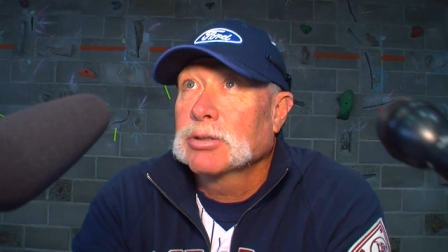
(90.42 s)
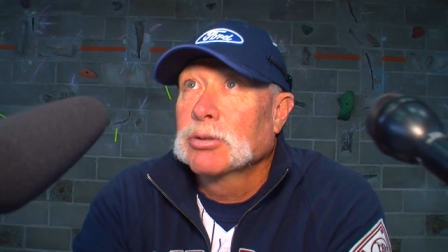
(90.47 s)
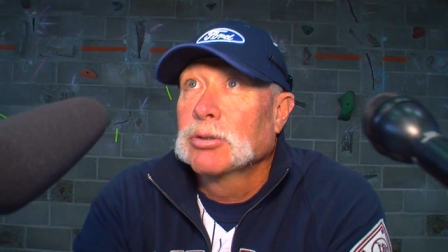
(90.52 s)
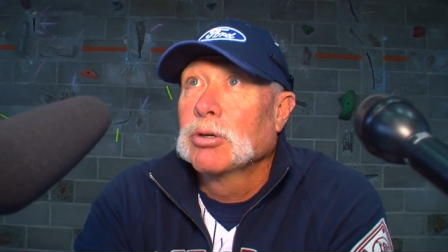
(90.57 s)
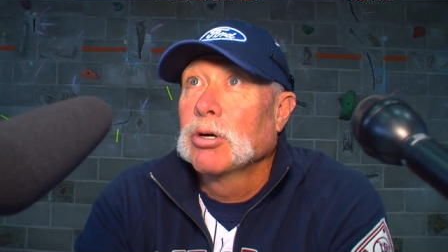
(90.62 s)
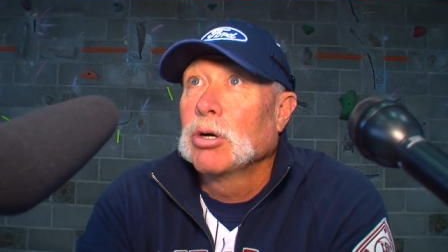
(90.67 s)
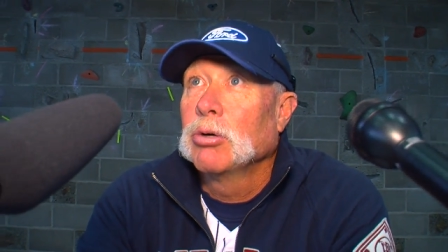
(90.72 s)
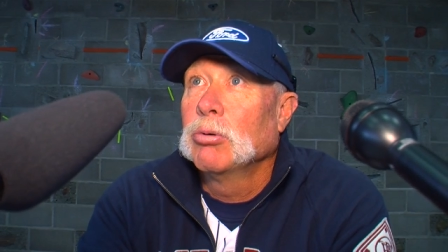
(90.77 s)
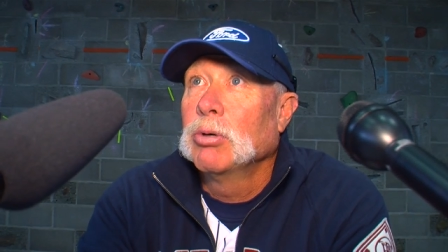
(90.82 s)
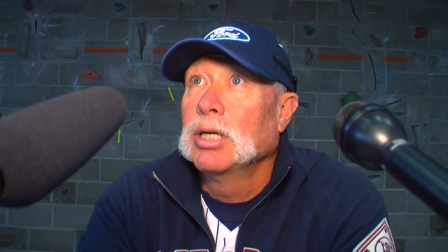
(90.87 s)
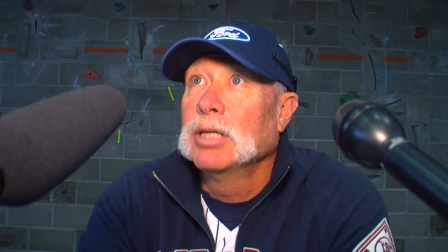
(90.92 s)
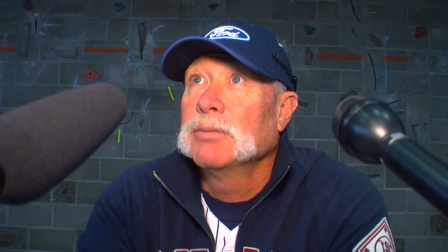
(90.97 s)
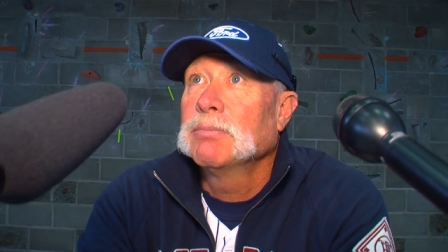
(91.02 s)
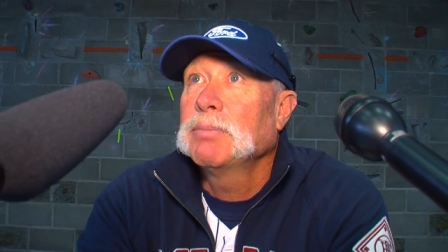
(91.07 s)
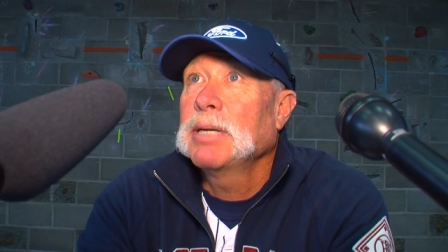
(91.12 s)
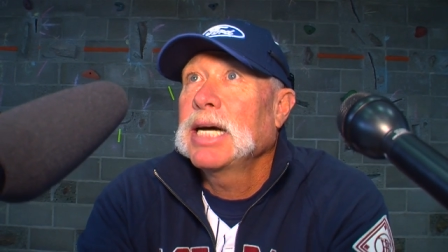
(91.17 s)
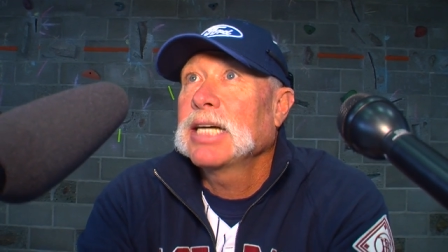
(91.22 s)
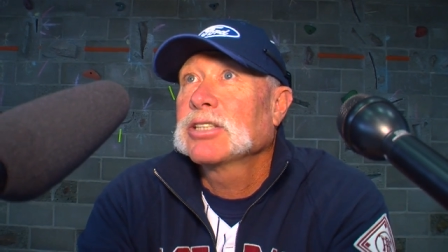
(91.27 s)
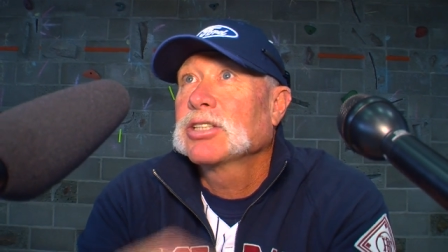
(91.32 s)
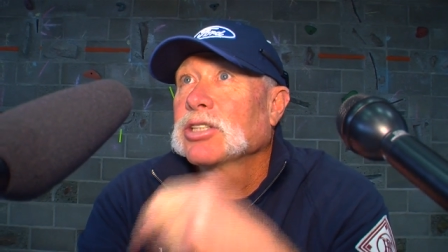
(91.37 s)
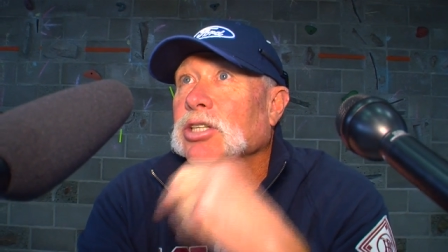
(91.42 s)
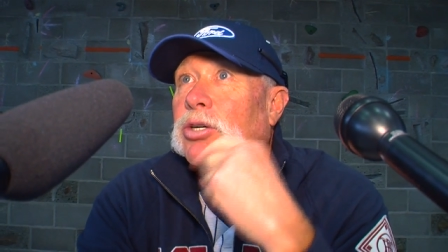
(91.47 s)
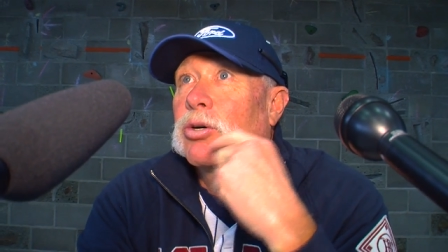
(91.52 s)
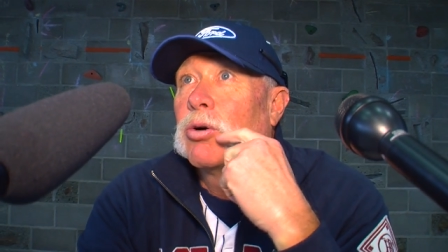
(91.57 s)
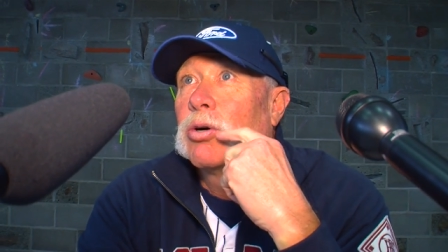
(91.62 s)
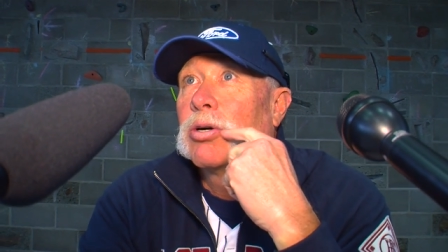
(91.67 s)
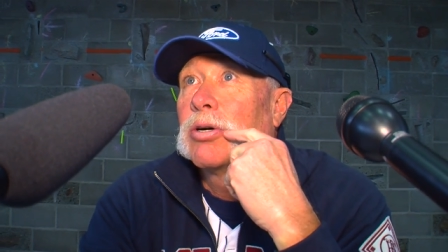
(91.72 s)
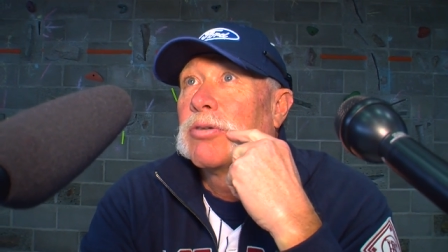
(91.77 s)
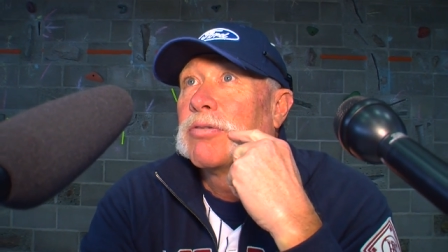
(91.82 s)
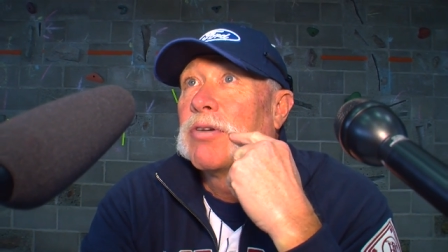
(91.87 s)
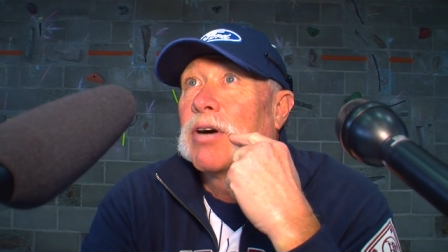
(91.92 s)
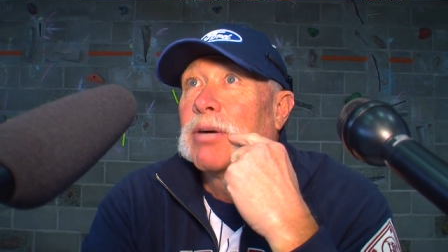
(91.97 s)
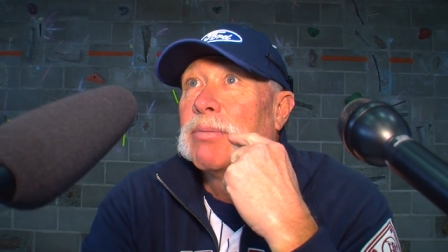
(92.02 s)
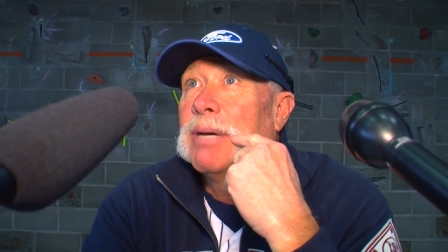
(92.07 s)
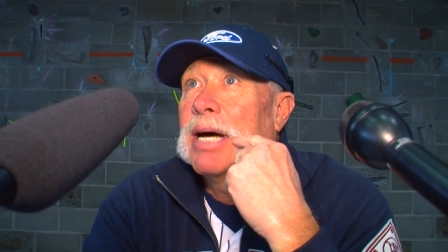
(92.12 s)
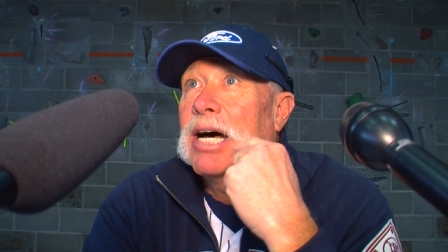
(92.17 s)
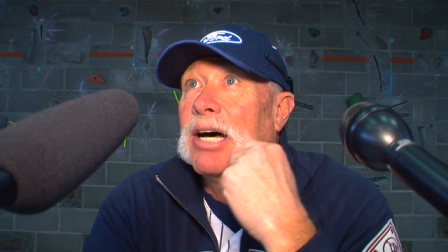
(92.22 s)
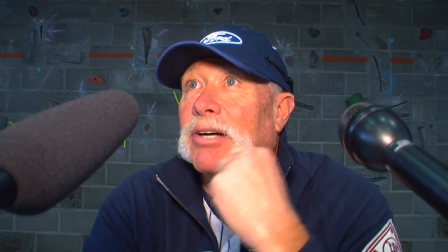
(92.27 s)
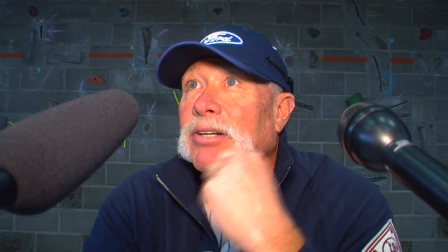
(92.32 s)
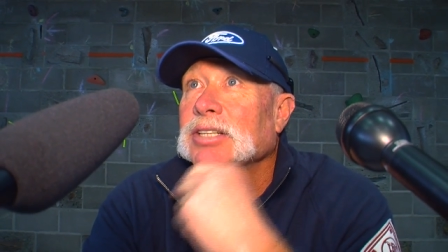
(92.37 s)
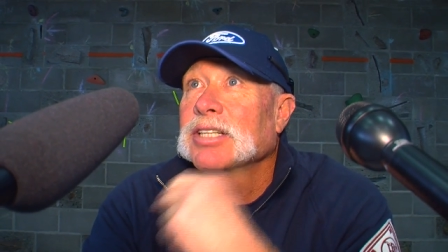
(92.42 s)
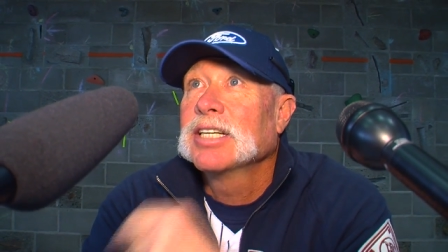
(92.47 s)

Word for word: grow one past the corner of our mouth,